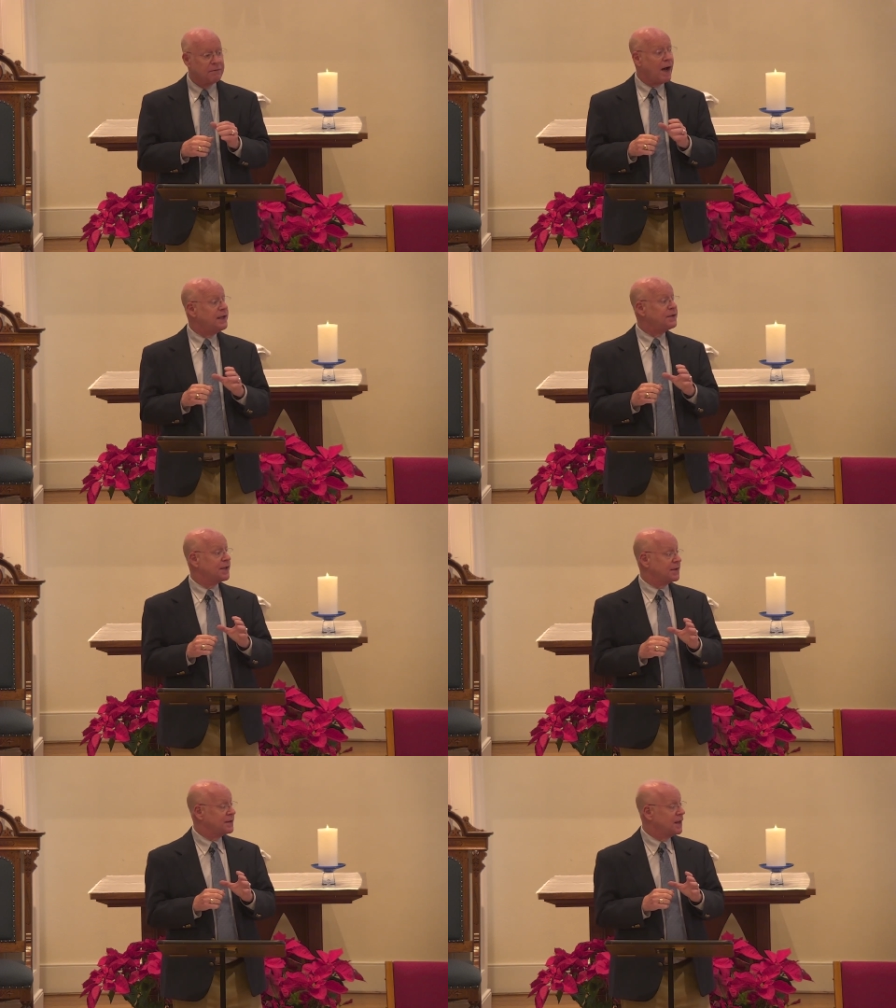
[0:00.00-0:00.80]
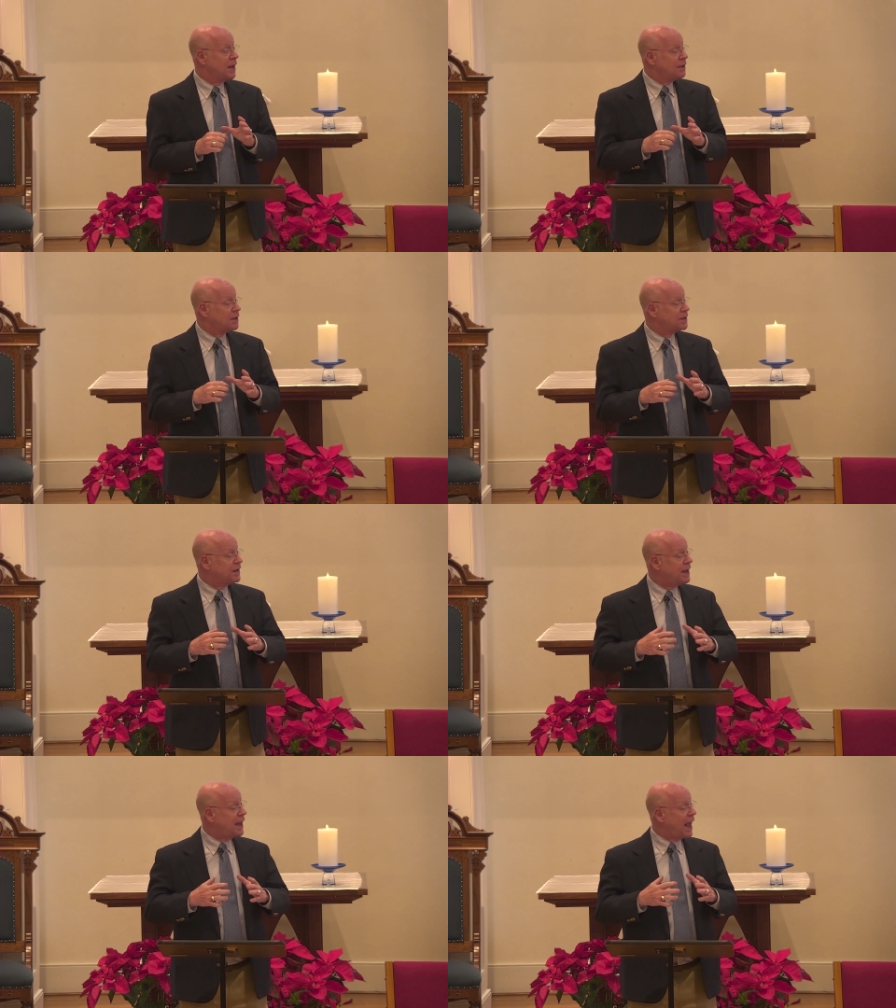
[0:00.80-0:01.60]
invites us to
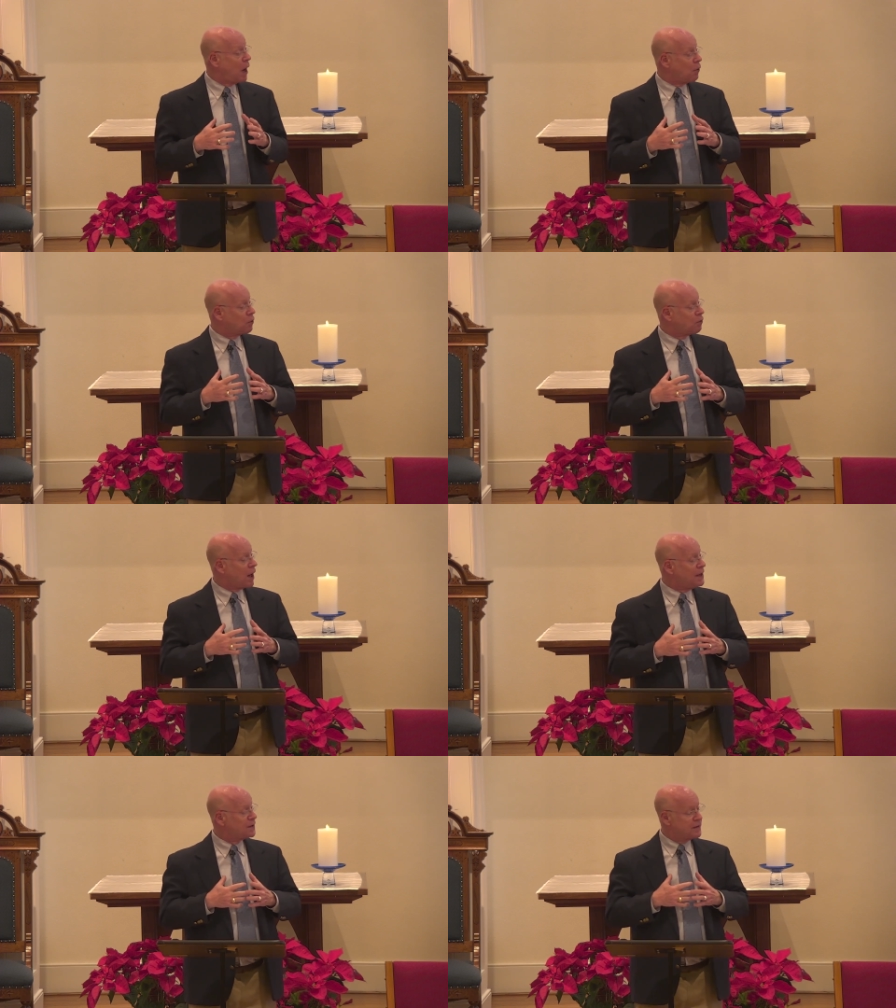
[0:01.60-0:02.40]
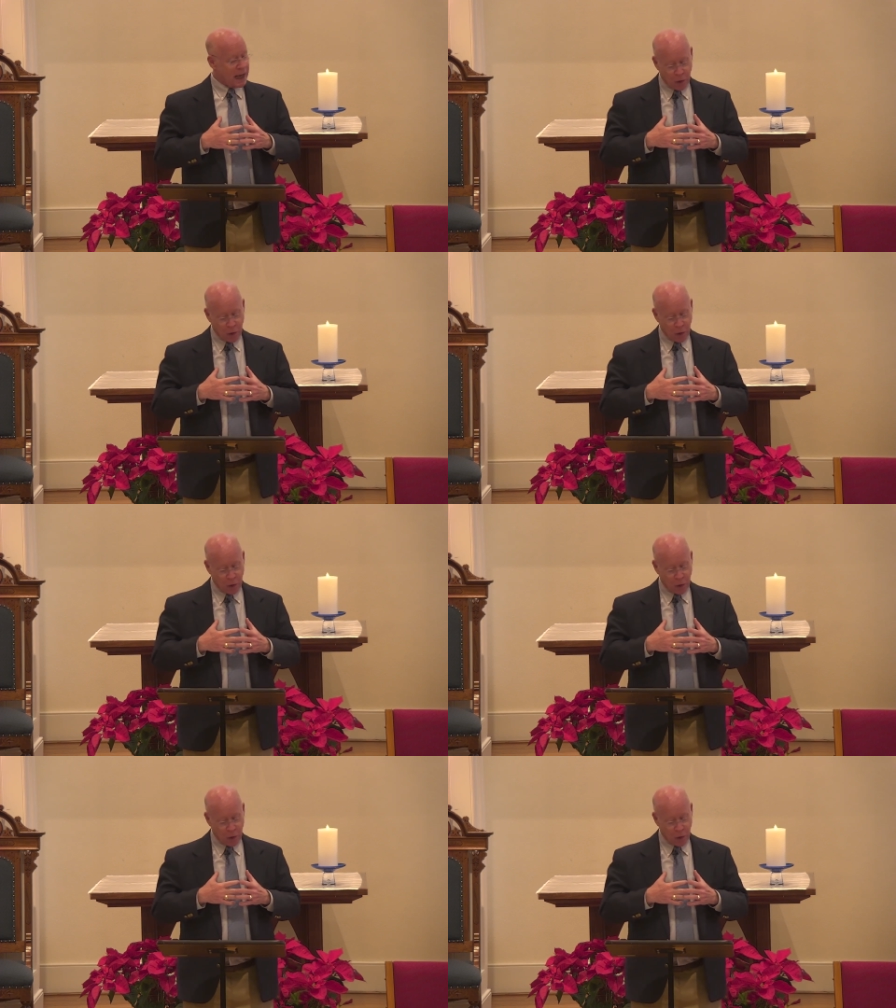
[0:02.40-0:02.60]
see how Christ